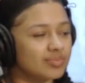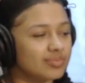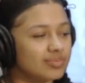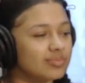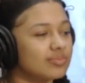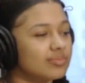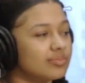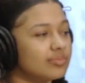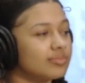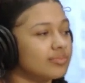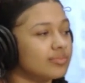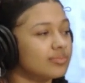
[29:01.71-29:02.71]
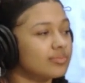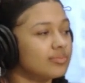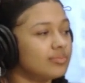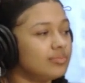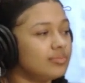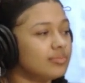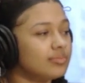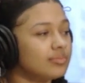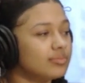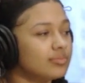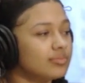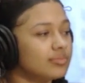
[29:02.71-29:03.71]

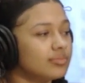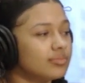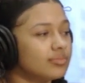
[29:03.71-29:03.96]
(silent)